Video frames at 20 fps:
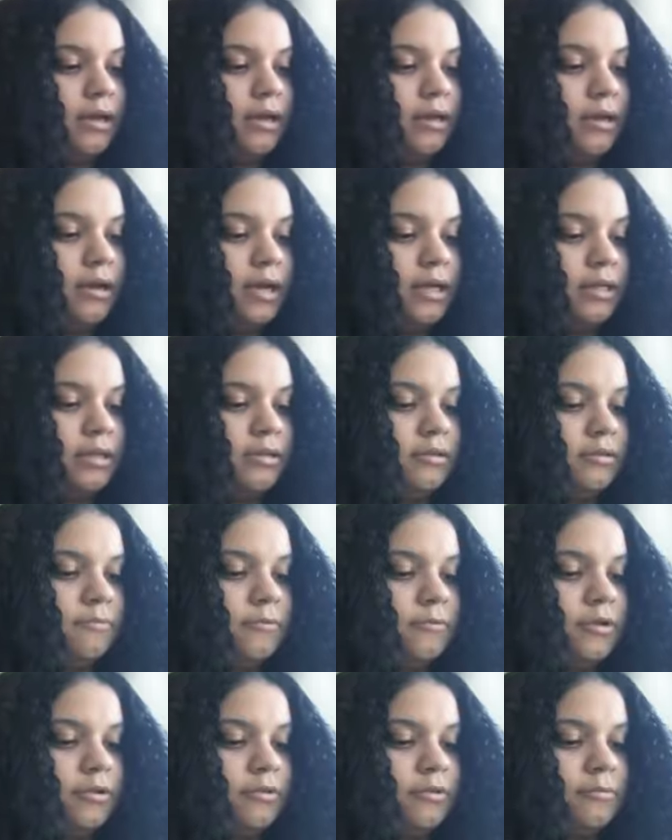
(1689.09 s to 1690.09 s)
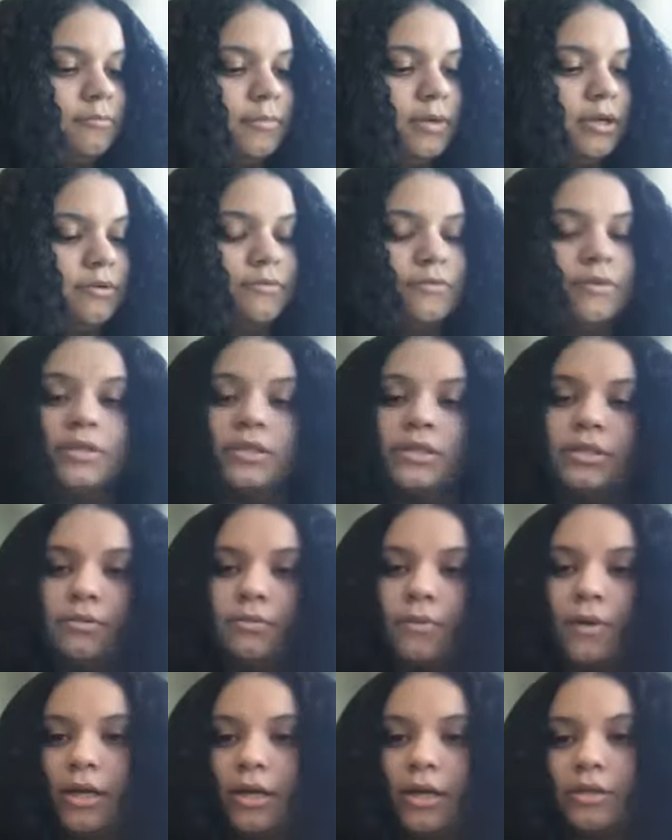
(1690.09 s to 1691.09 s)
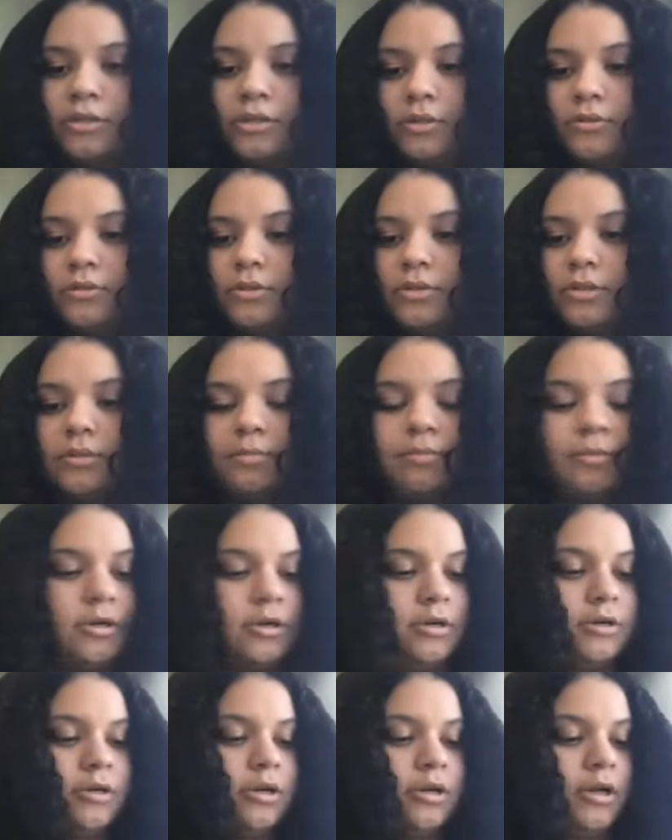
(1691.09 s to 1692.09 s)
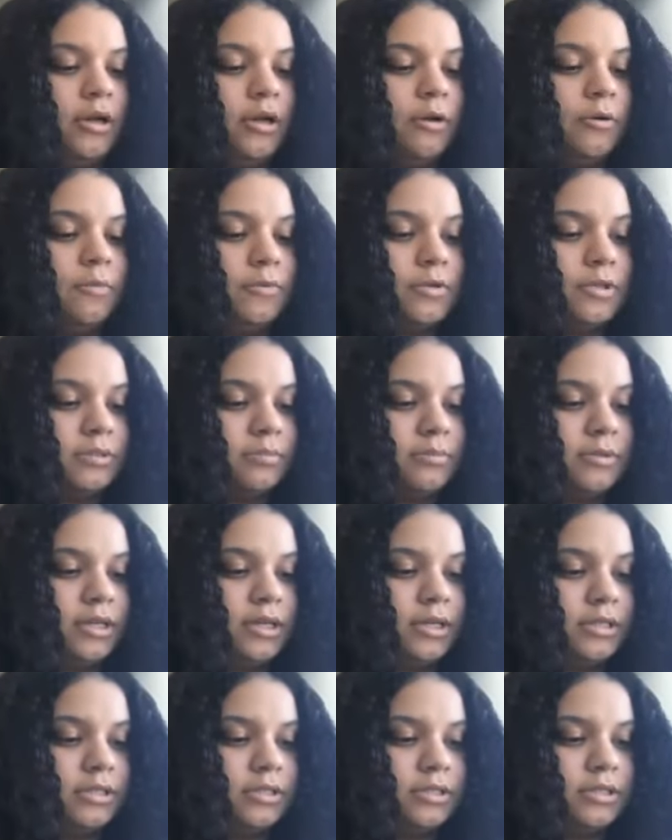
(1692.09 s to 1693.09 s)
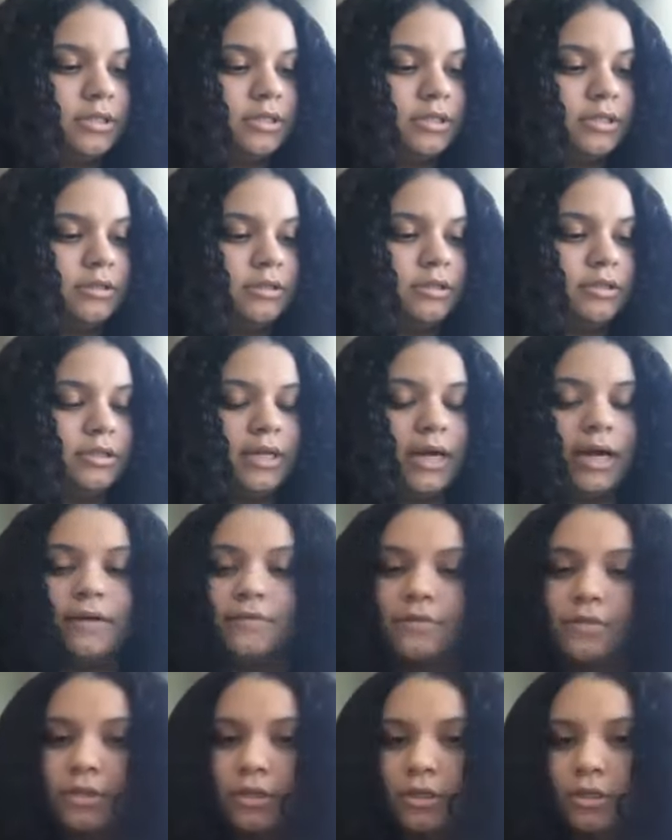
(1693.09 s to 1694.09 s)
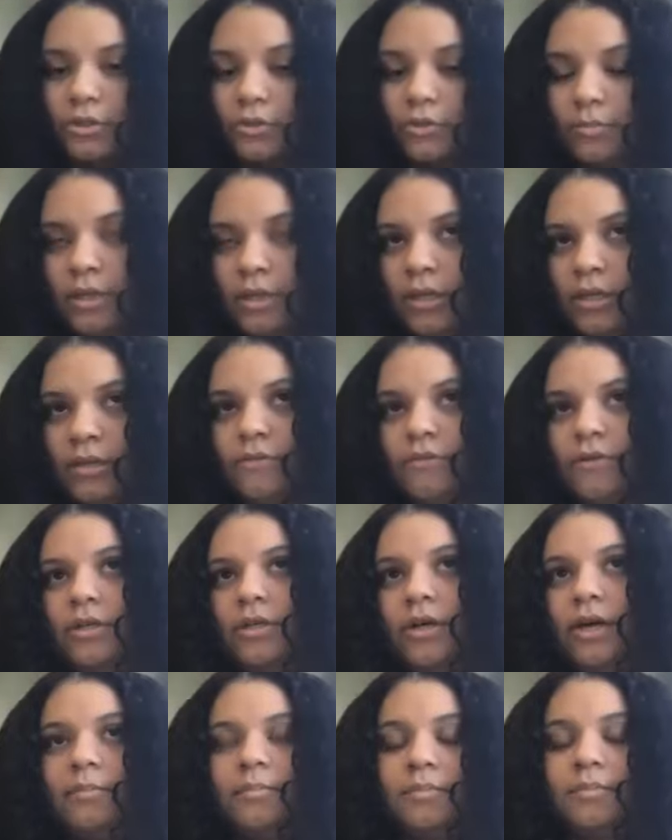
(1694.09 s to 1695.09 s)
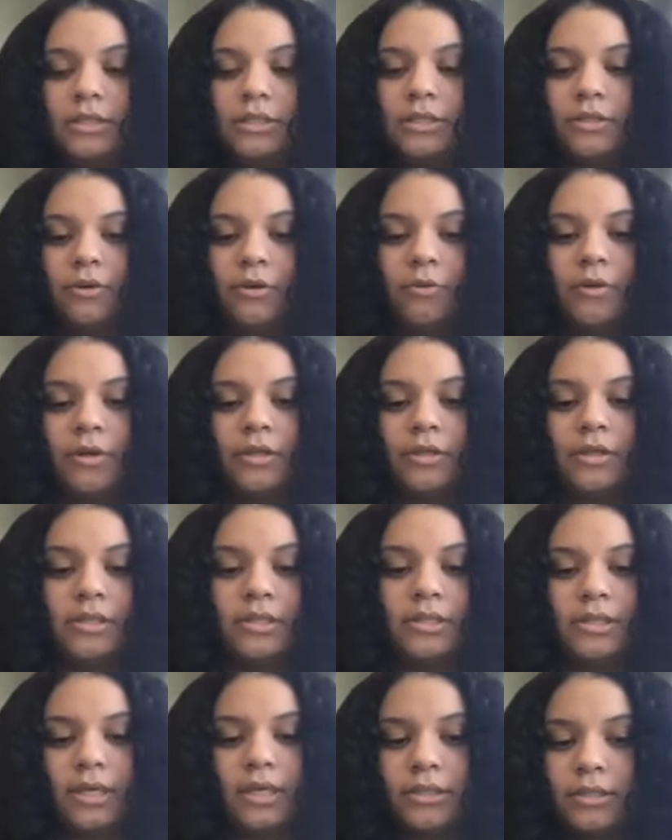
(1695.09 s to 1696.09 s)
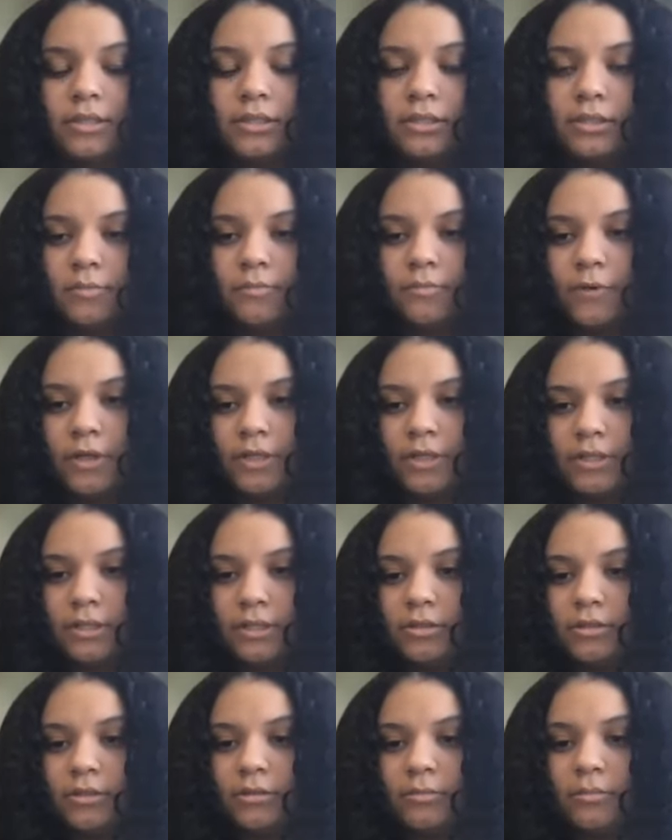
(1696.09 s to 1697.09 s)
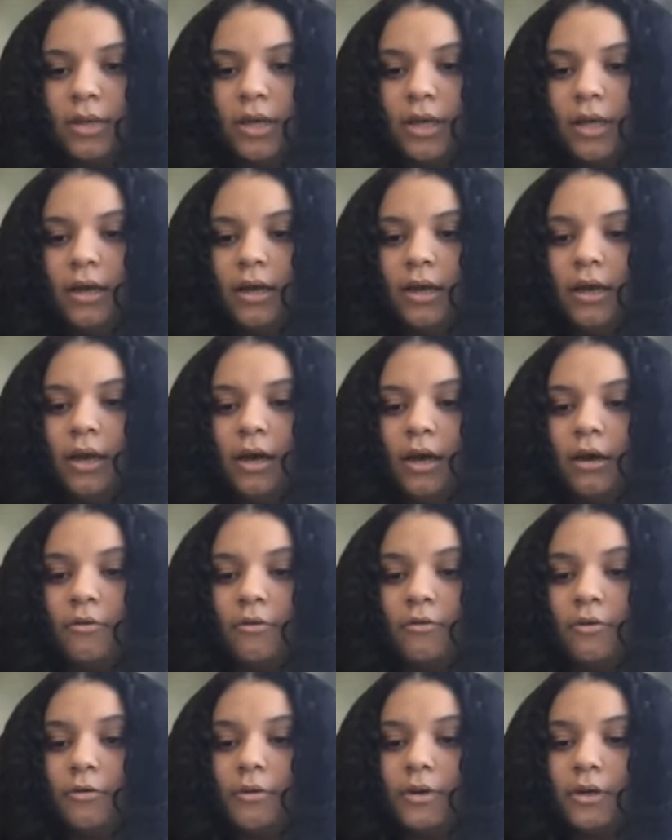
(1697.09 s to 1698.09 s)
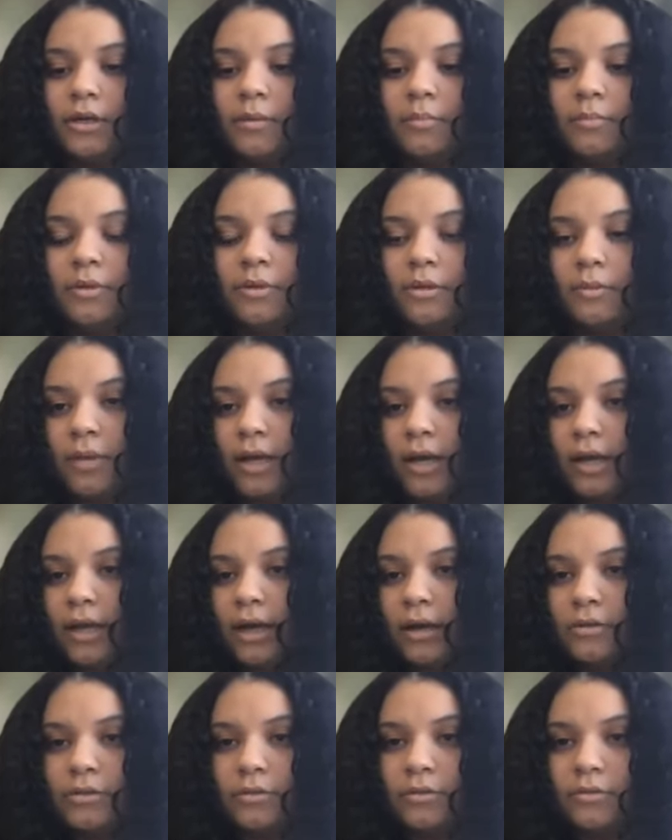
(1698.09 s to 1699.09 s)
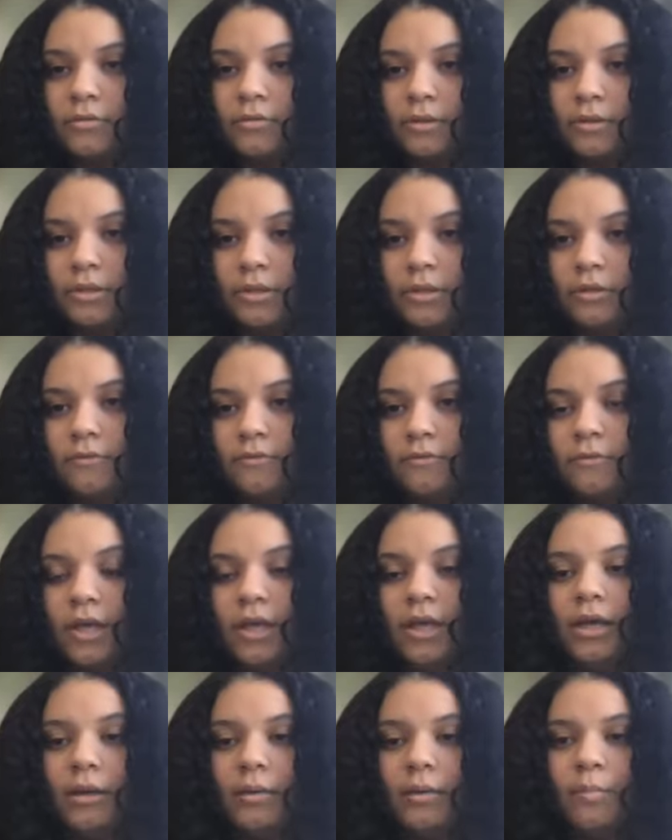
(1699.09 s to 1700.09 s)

And I think one of the main reasons why I chose this part was because she dives into so many different topics, whether it's sexism, racism, how growing up in a Black household could have